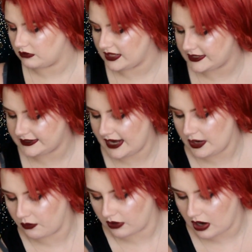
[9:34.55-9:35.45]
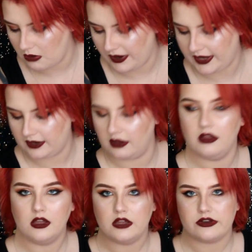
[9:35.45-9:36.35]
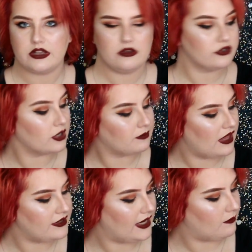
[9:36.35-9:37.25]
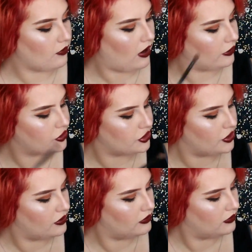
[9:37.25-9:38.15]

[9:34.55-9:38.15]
Let's say we're going to use our blending brush.